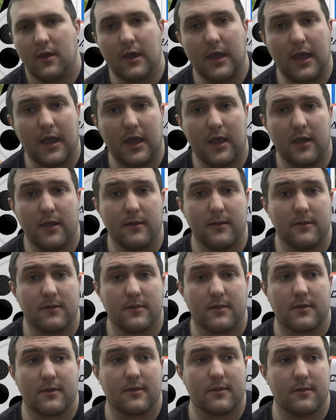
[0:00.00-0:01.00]

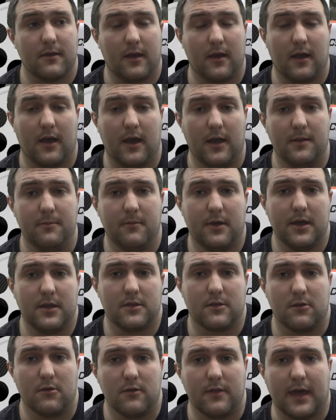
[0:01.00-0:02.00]
And I
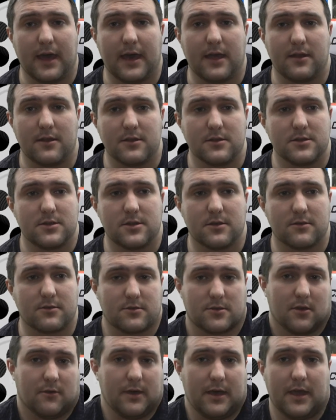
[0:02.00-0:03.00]
might do that.
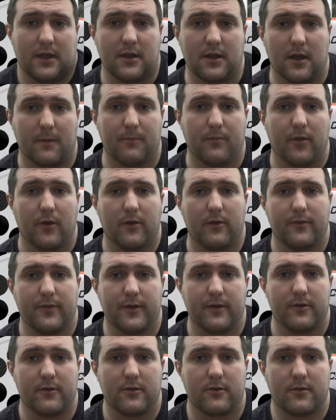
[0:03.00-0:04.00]
Just go ahead and upload
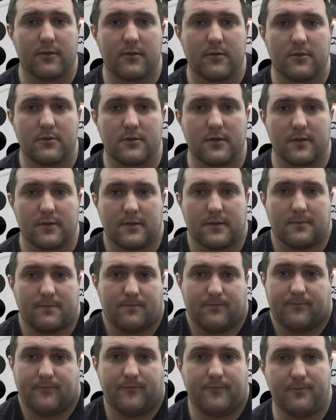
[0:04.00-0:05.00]
those just
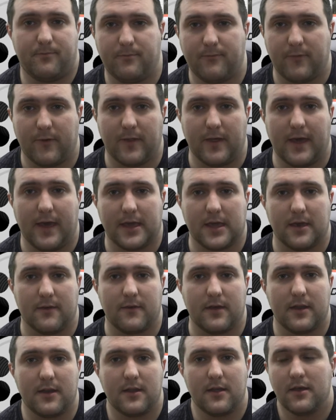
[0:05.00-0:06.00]
for the heck of
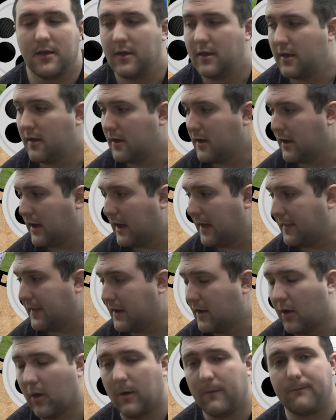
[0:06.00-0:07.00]
it. And
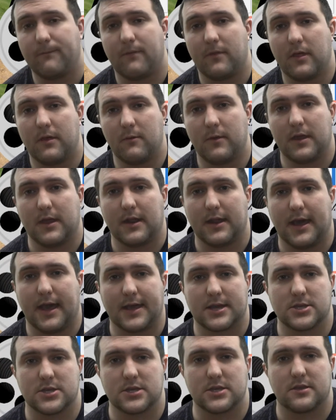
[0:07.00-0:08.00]
then hopefully we can
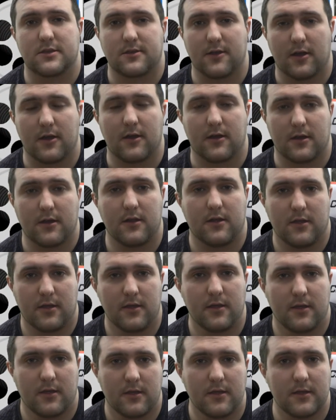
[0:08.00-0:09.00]
actually start
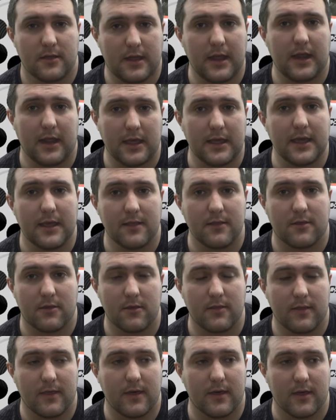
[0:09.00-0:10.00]
getting
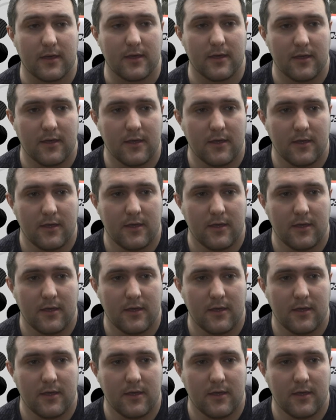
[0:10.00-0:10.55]
into the